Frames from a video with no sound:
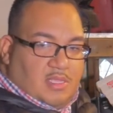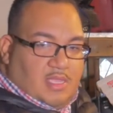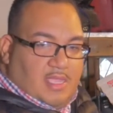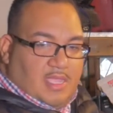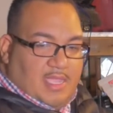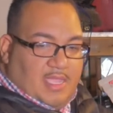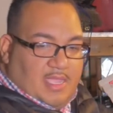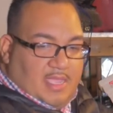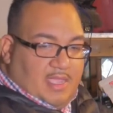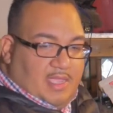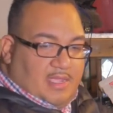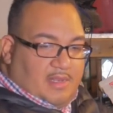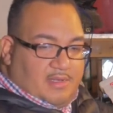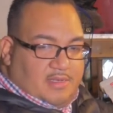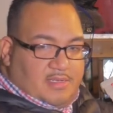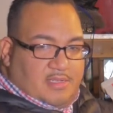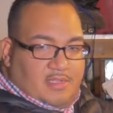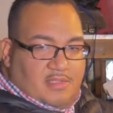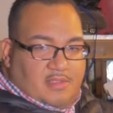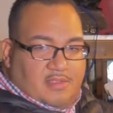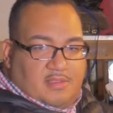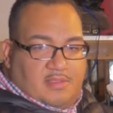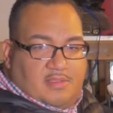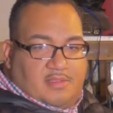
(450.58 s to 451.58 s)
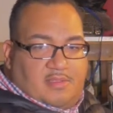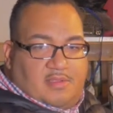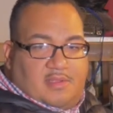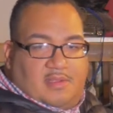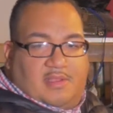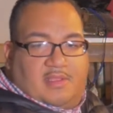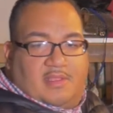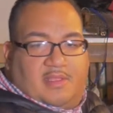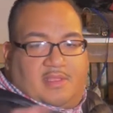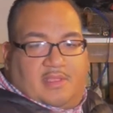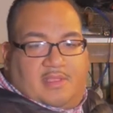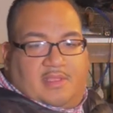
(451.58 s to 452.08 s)
And
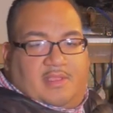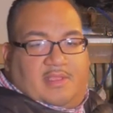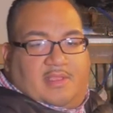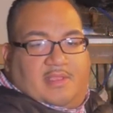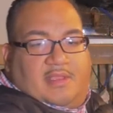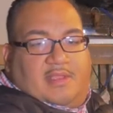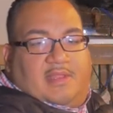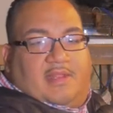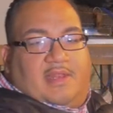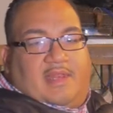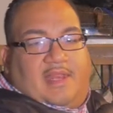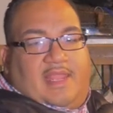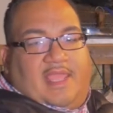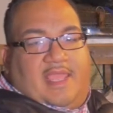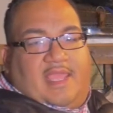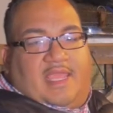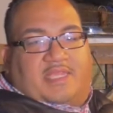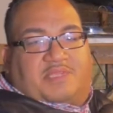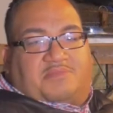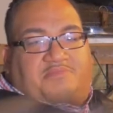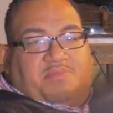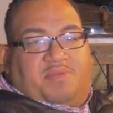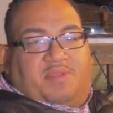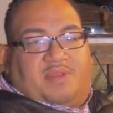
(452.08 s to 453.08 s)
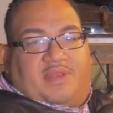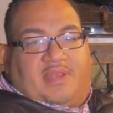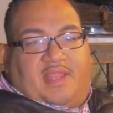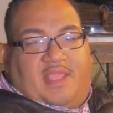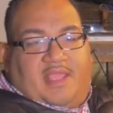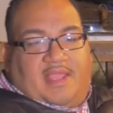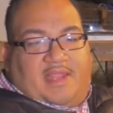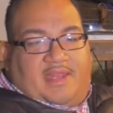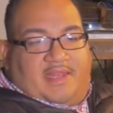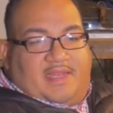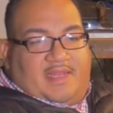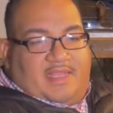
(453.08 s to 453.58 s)
last but
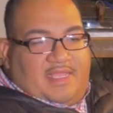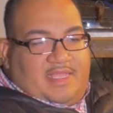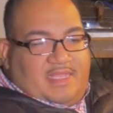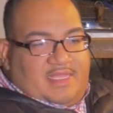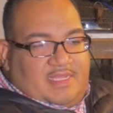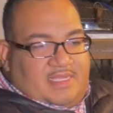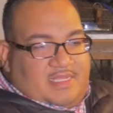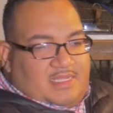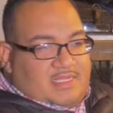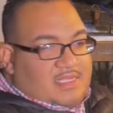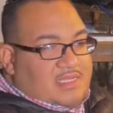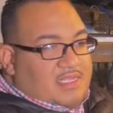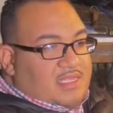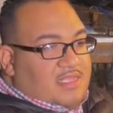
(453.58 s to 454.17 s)
not least